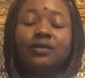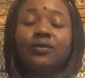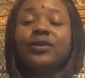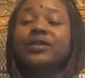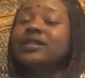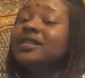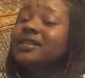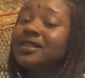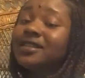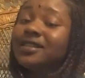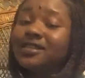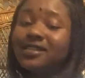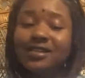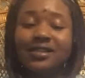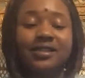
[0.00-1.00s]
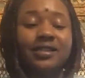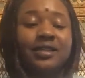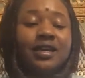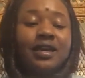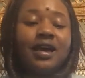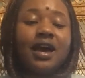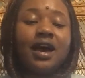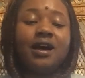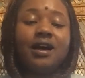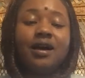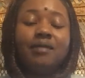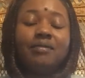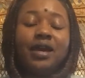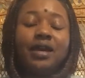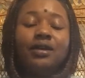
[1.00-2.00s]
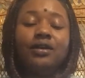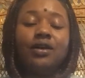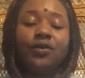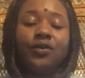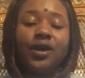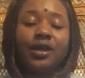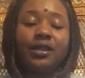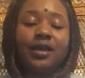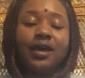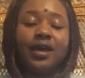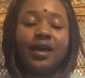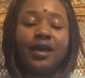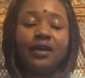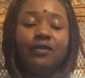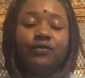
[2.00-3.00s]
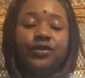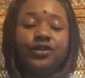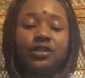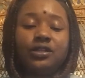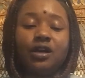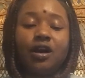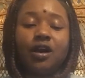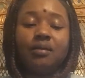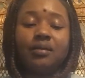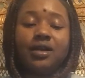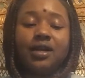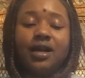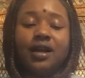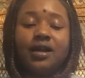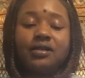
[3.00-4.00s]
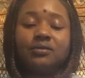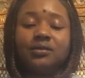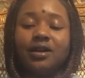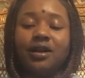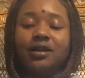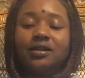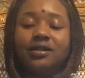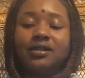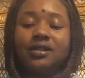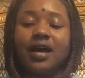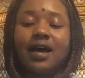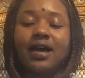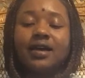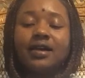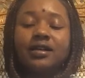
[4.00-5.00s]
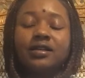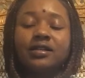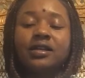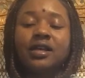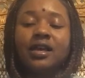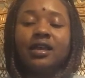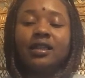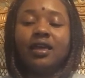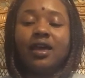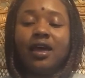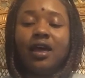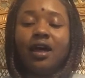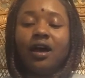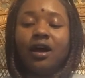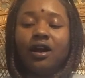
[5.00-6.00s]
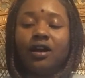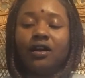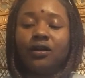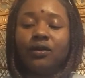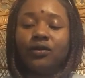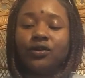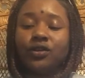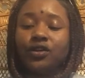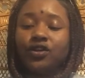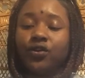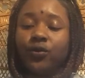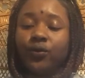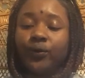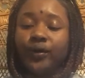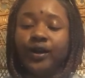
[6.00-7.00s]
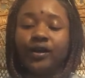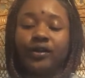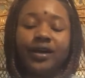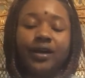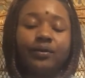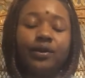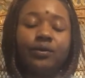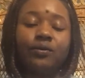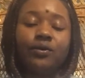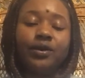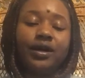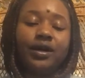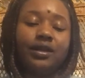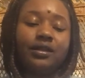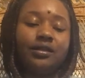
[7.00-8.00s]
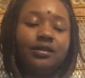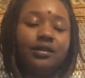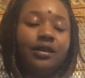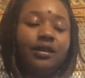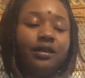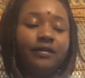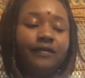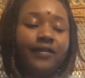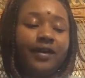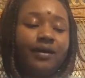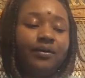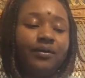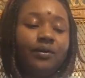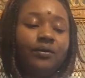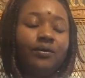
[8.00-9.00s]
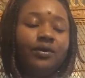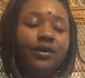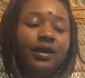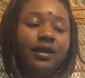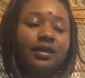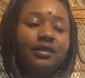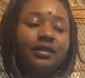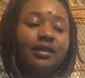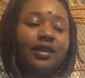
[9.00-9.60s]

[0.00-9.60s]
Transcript: or synthesis. And knowing that if we just harmonize with our desires, that are the career that we want, the love that we want, the